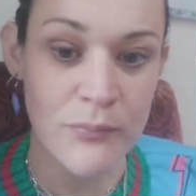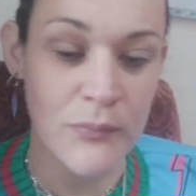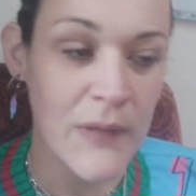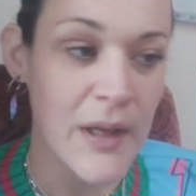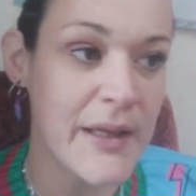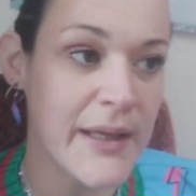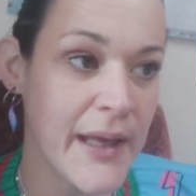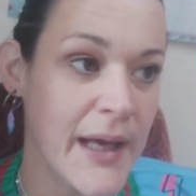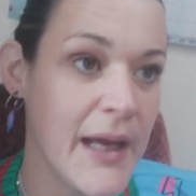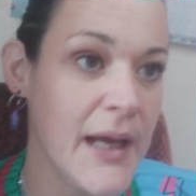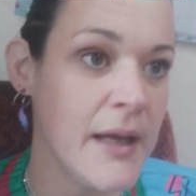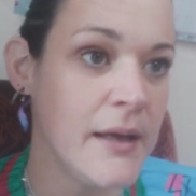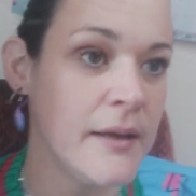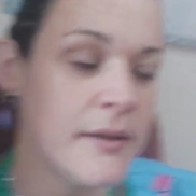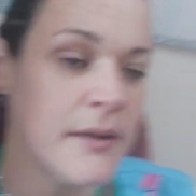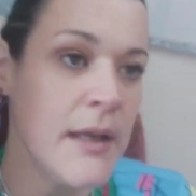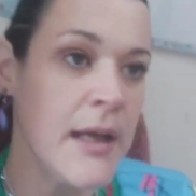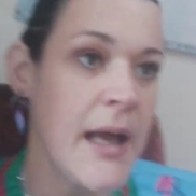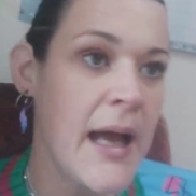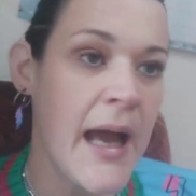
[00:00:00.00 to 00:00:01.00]
Yeah,
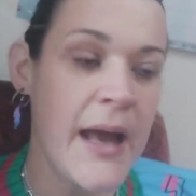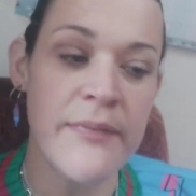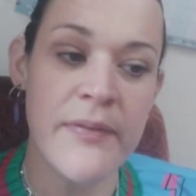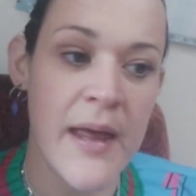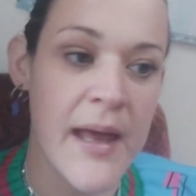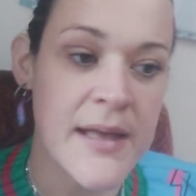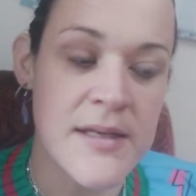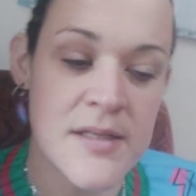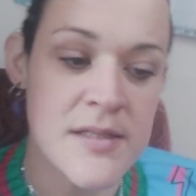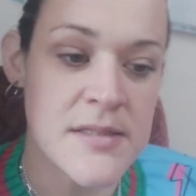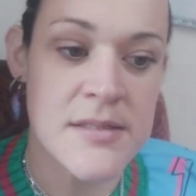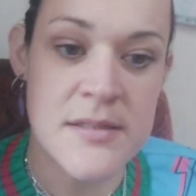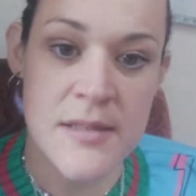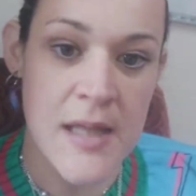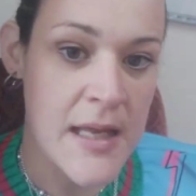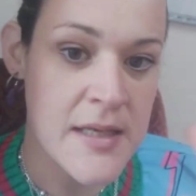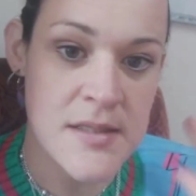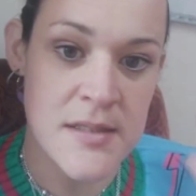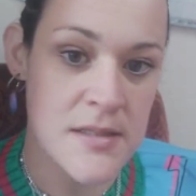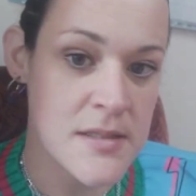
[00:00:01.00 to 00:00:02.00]
and that
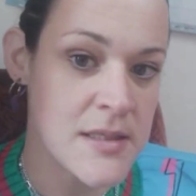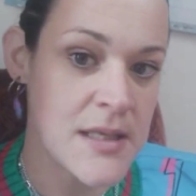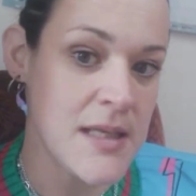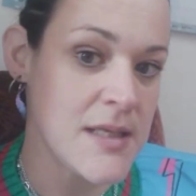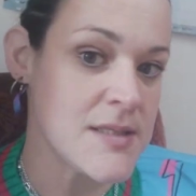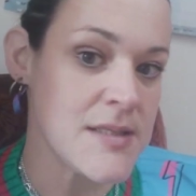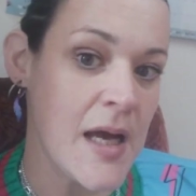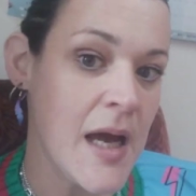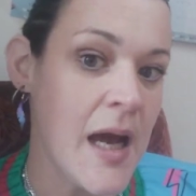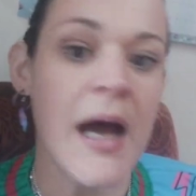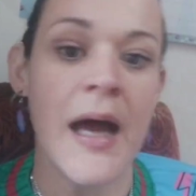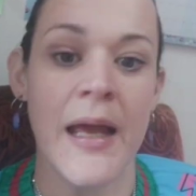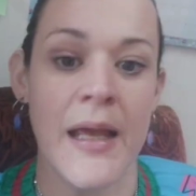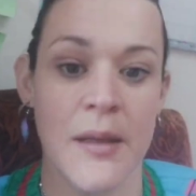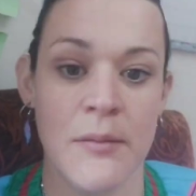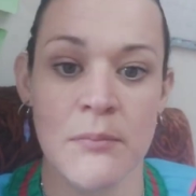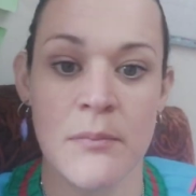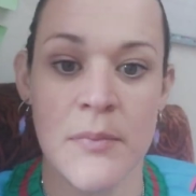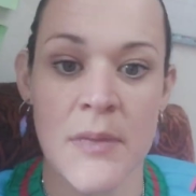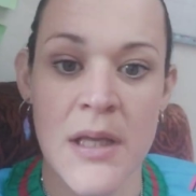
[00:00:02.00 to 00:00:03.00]
doesn't need
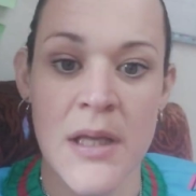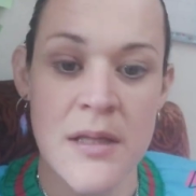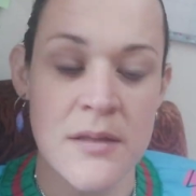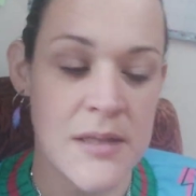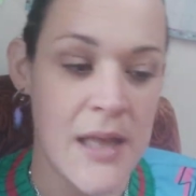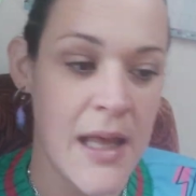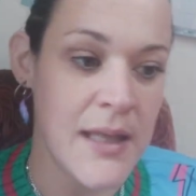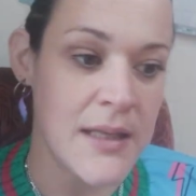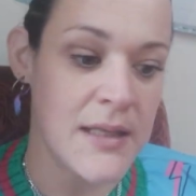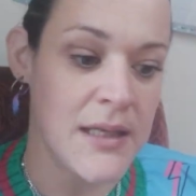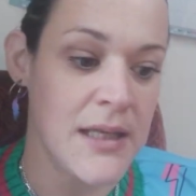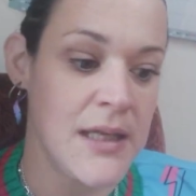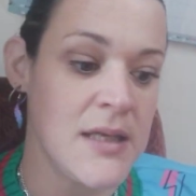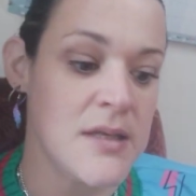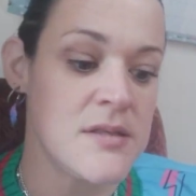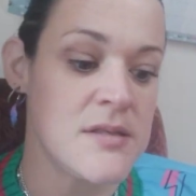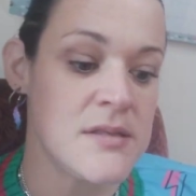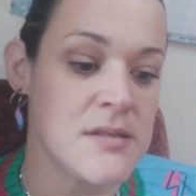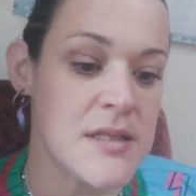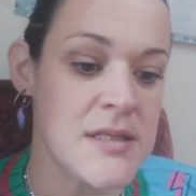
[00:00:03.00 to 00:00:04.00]
time. That
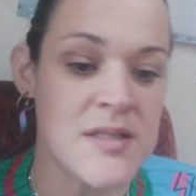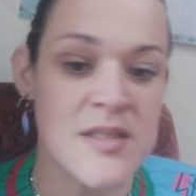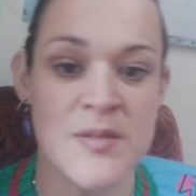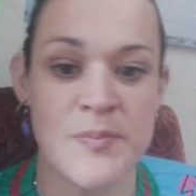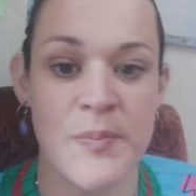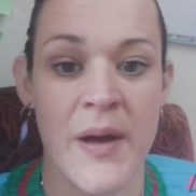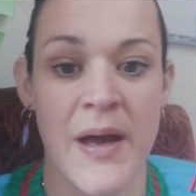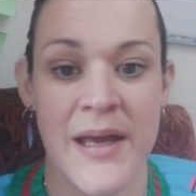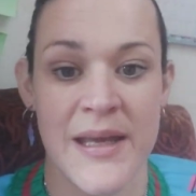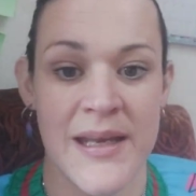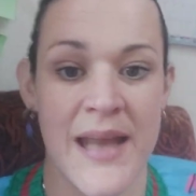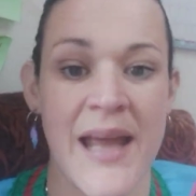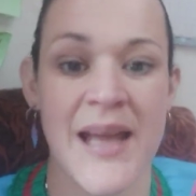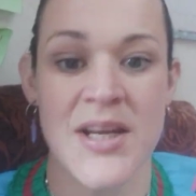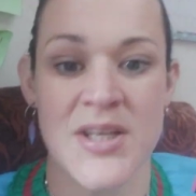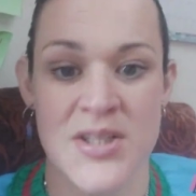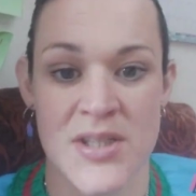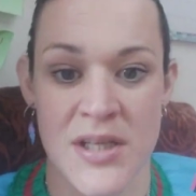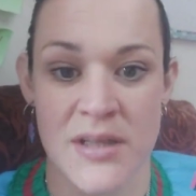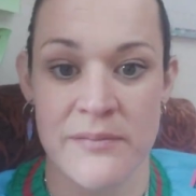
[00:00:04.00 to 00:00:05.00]
needs inspired
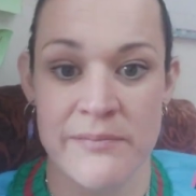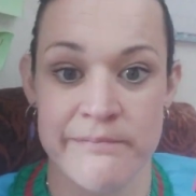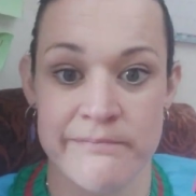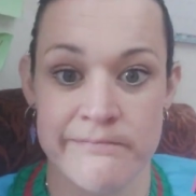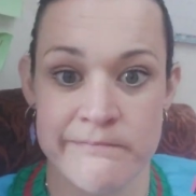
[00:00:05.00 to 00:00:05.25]
action.